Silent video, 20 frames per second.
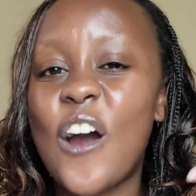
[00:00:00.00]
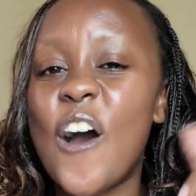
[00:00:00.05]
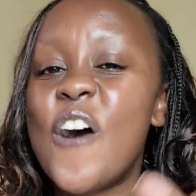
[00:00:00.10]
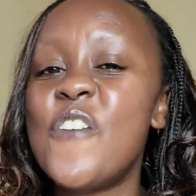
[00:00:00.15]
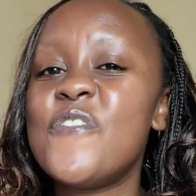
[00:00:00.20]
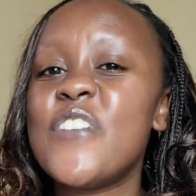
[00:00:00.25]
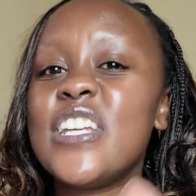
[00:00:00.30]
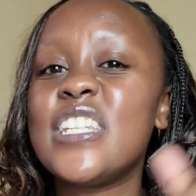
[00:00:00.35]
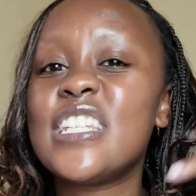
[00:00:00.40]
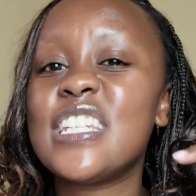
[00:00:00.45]

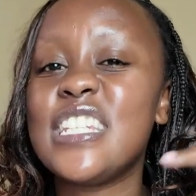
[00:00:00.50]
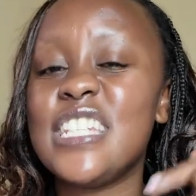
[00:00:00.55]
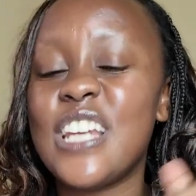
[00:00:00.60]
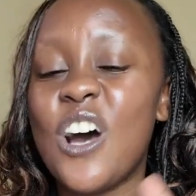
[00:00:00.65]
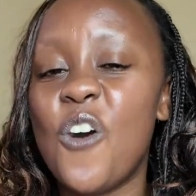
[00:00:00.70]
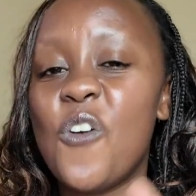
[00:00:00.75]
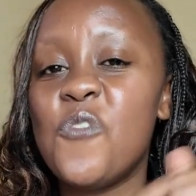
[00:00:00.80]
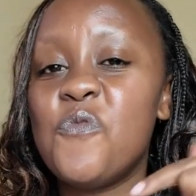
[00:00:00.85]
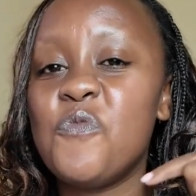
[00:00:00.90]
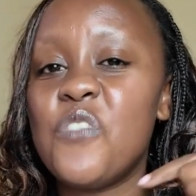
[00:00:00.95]
Comment
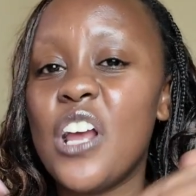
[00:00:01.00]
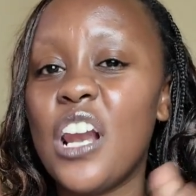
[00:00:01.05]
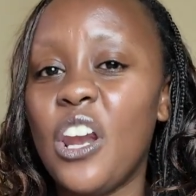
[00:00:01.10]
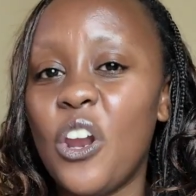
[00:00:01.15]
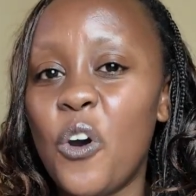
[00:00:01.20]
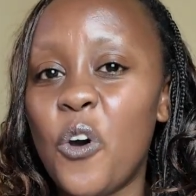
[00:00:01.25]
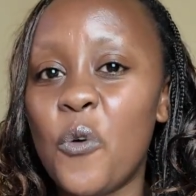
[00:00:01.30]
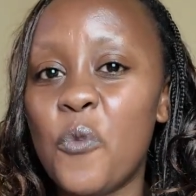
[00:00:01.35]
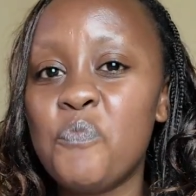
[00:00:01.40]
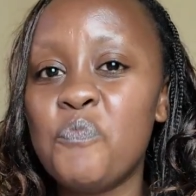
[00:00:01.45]
down
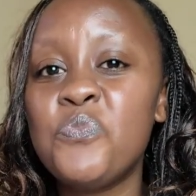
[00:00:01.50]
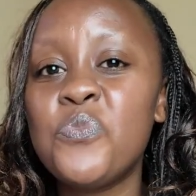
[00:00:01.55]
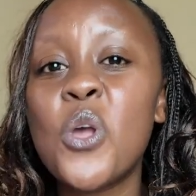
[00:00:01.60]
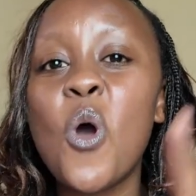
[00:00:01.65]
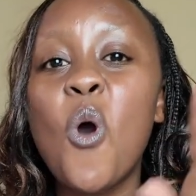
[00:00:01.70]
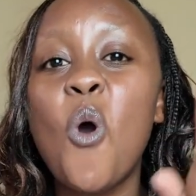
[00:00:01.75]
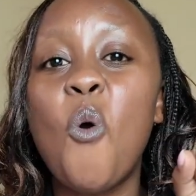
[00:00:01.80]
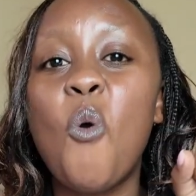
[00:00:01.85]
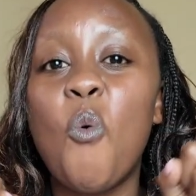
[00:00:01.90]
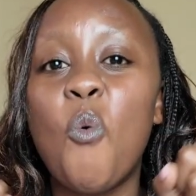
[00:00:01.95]
below,
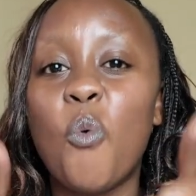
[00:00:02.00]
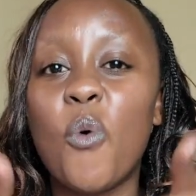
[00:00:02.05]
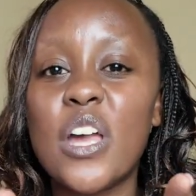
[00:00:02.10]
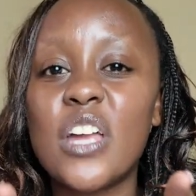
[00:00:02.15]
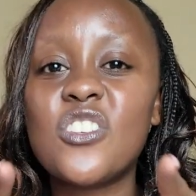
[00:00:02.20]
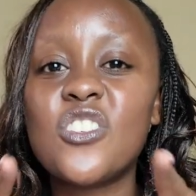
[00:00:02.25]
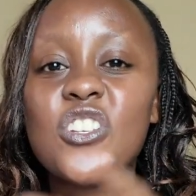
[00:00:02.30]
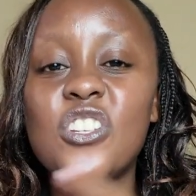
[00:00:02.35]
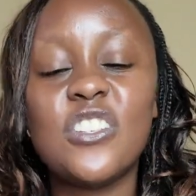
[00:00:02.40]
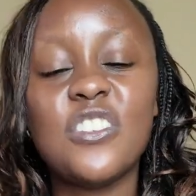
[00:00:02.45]

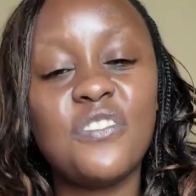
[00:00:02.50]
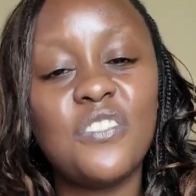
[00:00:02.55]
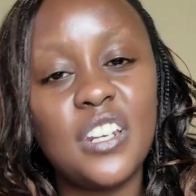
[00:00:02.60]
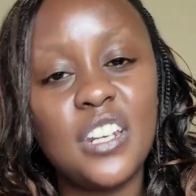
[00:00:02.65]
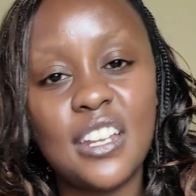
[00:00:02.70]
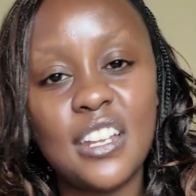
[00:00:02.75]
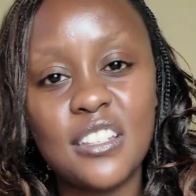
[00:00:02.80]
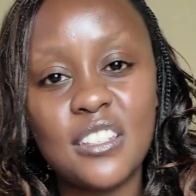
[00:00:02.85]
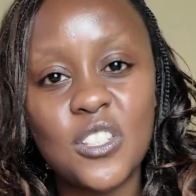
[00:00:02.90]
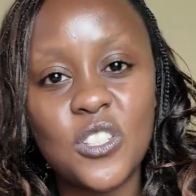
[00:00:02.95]
which
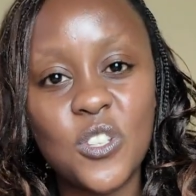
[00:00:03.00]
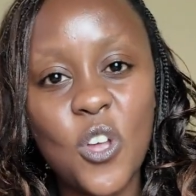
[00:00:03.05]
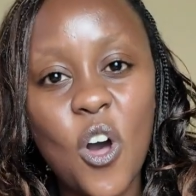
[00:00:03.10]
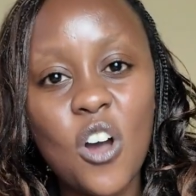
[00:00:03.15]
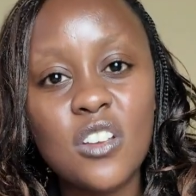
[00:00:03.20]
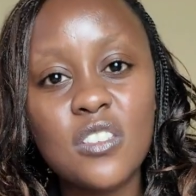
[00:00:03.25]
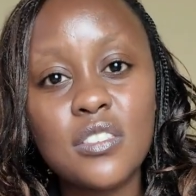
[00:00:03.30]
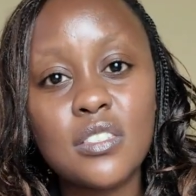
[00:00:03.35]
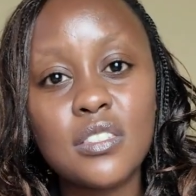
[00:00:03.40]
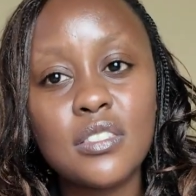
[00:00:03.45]
dividend
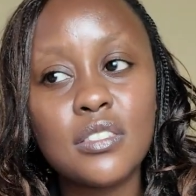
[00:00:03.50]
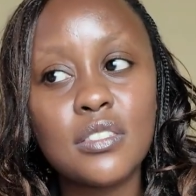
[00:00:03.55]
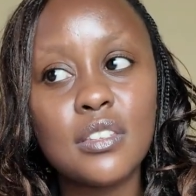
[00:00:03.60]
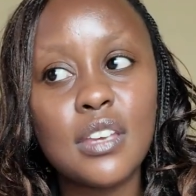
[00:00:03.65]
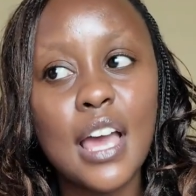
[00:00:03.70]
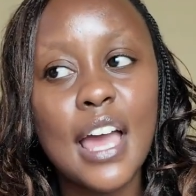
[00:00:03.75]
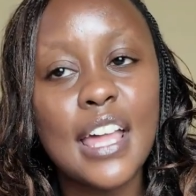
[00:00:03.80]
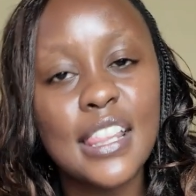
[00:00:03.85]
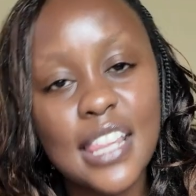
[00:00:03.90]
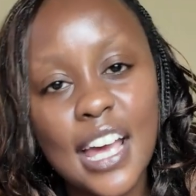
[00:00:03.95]
stocks
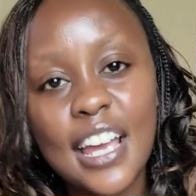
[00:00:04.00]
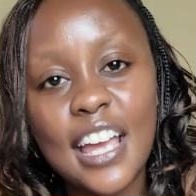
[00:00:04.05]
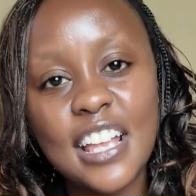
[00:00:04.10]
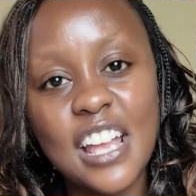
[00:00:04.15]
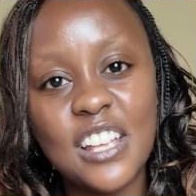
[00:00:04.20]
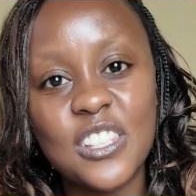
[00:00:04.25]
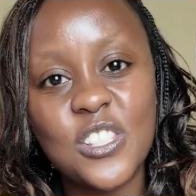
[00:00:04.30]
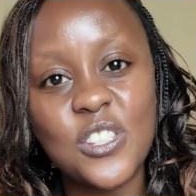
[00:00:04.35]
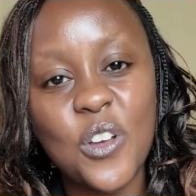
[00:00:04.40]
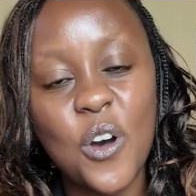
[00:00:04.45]
in the
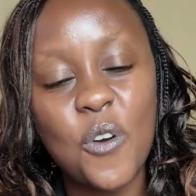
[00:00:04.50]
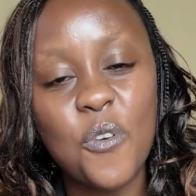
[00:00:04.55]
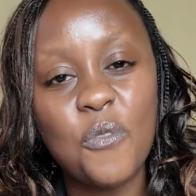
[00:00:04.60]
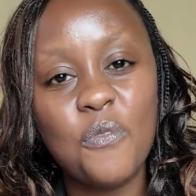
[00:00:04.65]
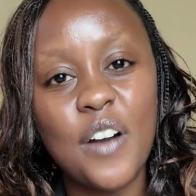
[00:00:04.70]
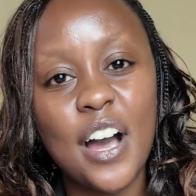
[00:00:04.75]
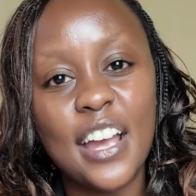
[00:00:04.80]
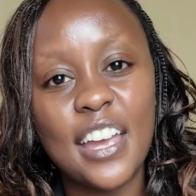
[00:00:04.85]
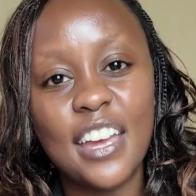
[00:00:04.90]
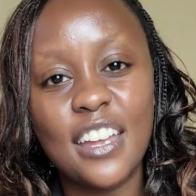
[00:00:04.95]
Kenyan stock
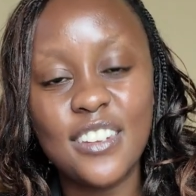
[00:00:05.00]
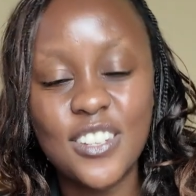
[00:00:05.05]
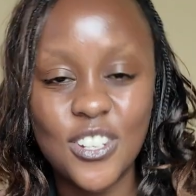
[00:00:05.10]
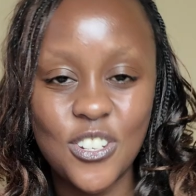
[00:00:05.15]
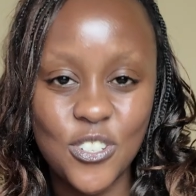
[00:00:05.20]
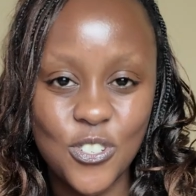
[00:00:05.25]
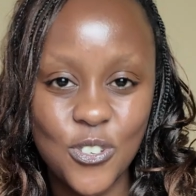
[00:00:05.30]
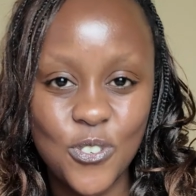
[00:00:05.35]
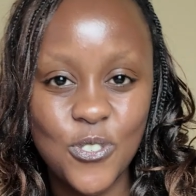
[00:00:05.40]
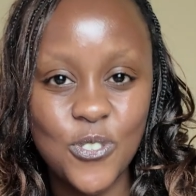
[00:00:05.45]
market
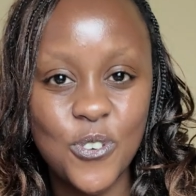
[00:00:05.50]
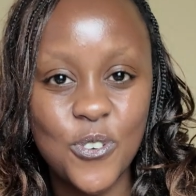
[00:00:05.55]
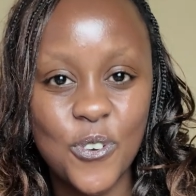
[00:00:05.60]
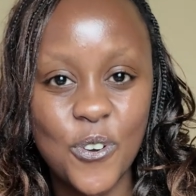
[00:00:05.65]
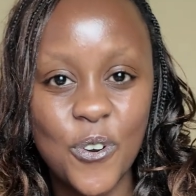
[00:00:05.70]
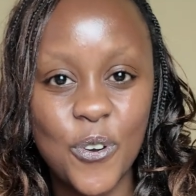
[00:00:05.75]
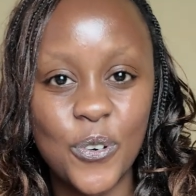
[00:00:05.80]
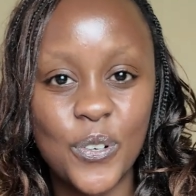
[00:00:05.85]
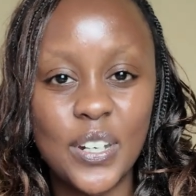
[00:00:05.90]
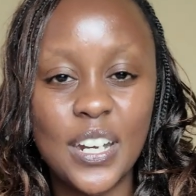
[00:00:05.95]
do you
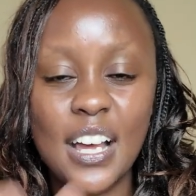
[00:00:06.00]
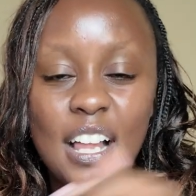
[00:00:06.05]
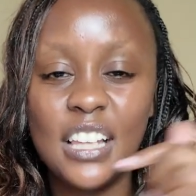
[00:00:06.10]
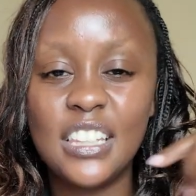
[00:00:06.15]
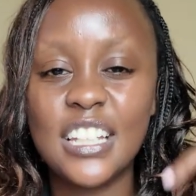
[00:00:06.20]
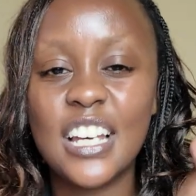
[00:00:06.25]
own?